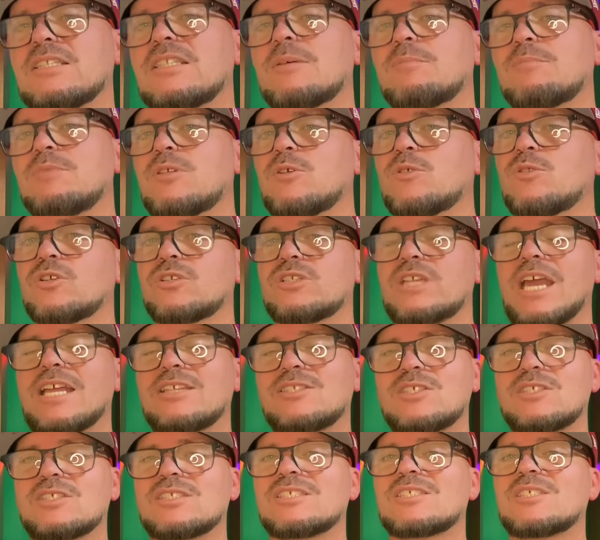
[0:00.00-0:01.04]
them do their
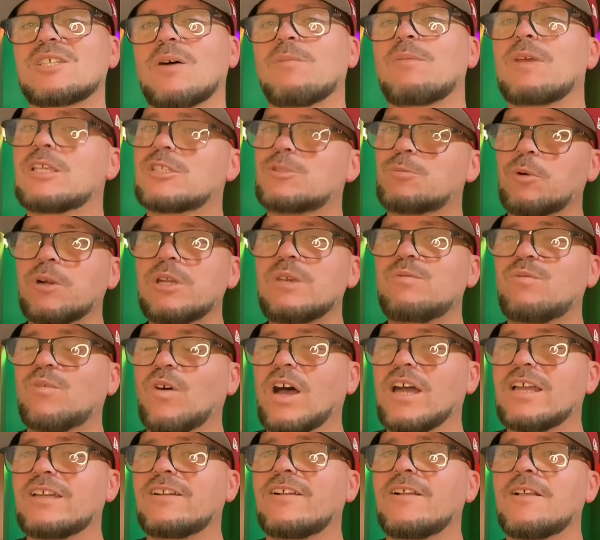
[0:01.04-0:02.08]
dances and stuff. It's pretty
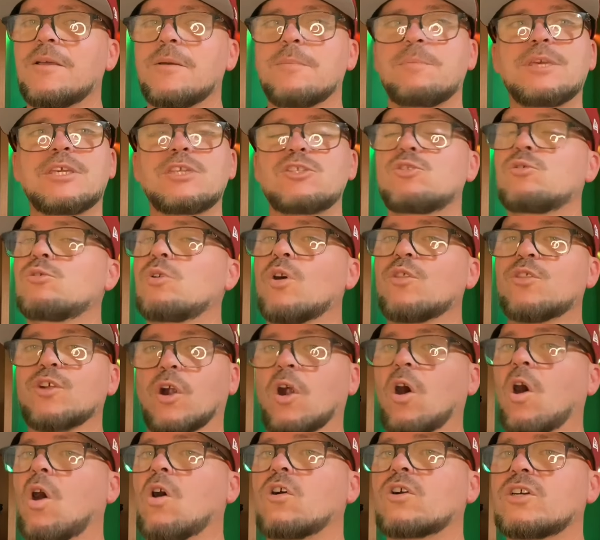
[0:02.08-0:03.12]
fun, because you know they're
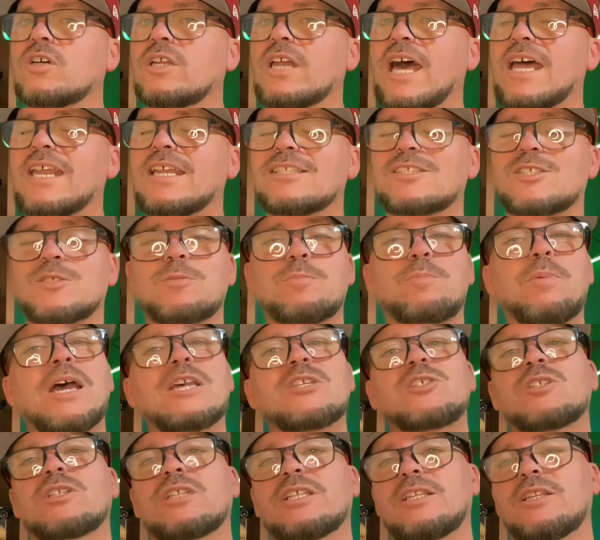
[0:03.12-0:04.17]
all good at it,
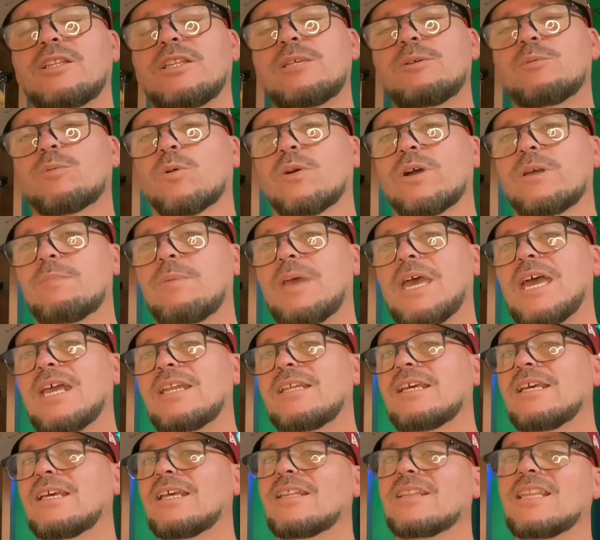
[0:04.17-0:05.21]
especially Leroy, man.
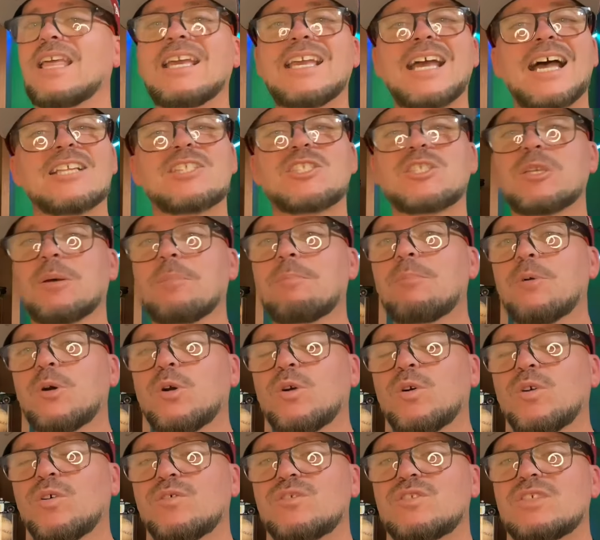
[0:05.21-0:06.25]
They got some
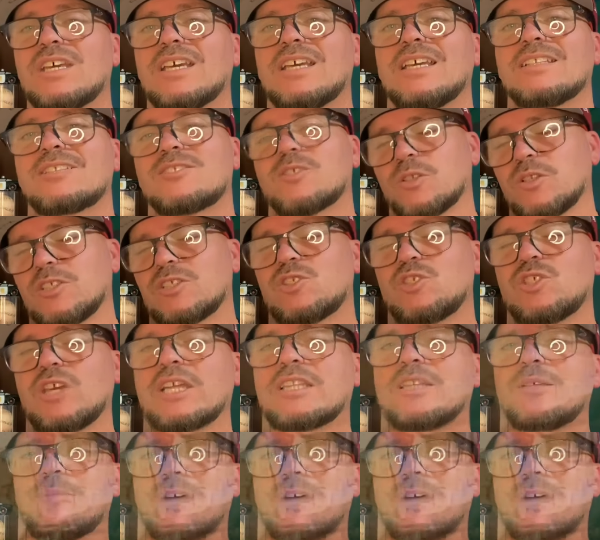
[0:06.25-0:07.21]
moves, so let's check them